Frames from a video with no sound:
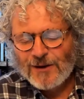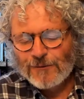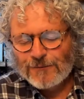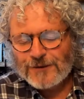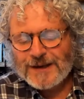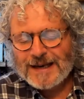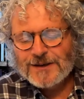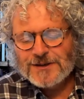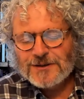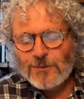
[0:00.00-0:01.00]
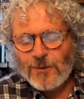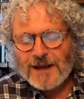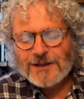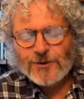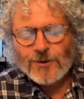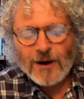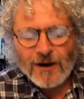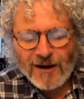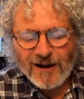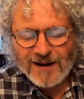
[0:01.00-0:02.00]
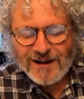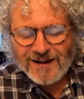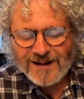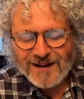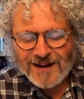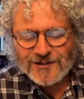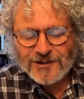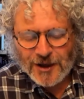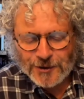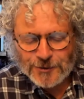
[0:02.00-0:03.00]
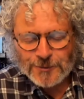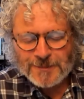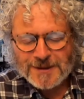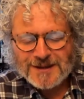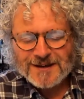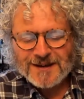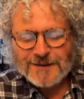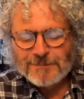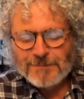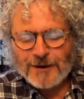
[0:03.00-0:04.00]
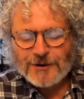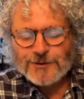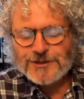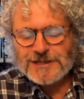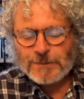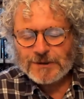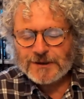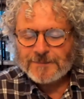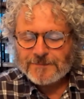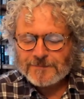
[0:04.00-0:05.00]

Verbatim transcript: feel into the way you are at home and burrow deeper.